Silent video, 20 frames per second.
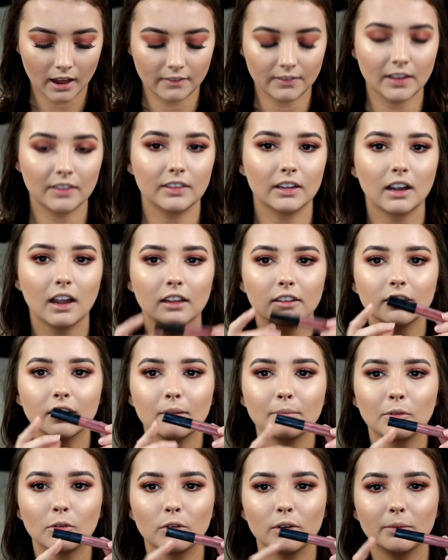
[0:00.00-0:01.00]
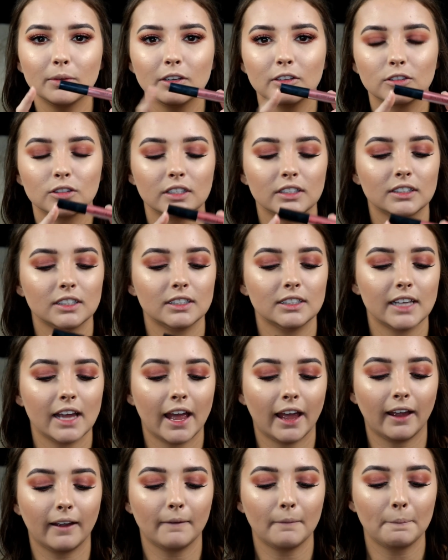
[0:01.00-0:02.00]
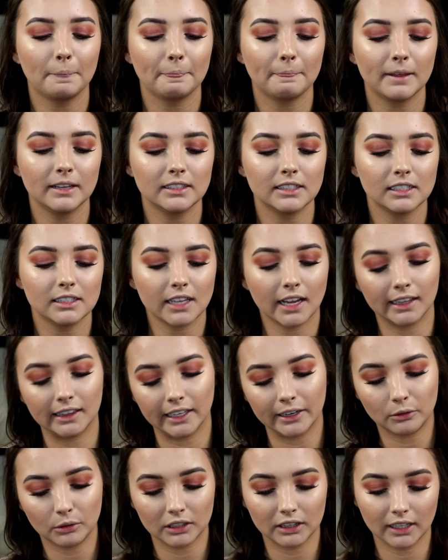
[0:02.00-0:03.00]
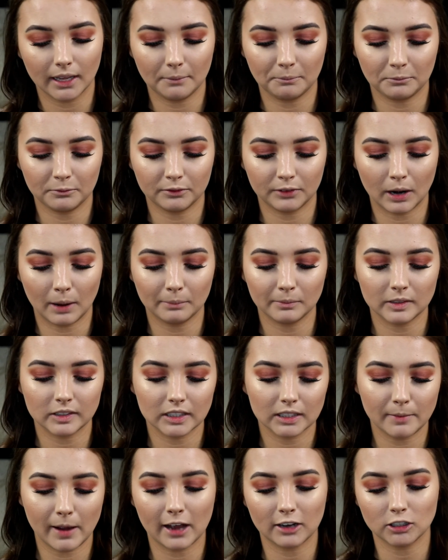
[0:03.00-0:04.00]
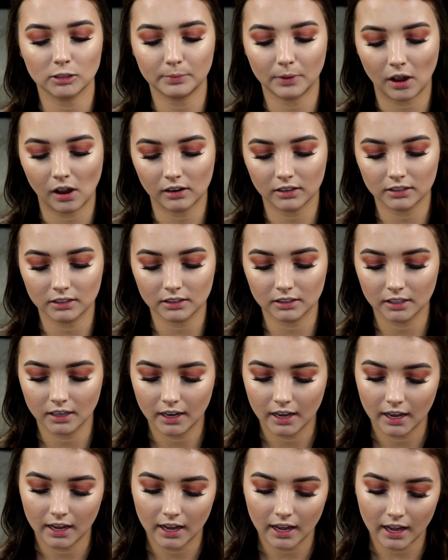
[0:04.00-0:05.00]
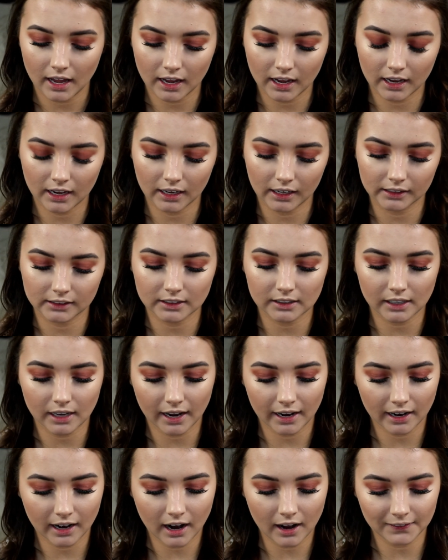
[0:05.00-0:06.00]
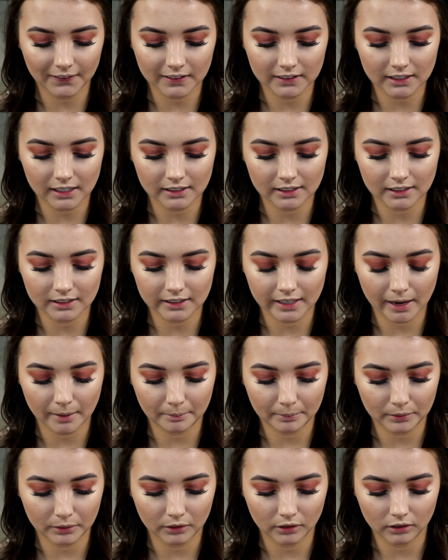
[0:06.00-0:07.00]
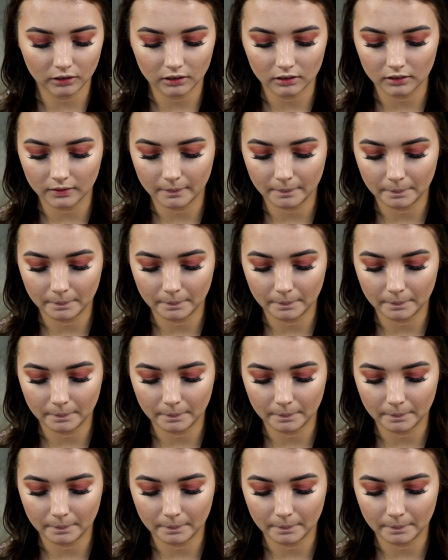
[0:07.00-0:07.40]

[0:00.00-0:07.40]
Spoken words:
And then the color I'm going to be using today, this is a liquid lip from Smashbox. And I got this as a sample.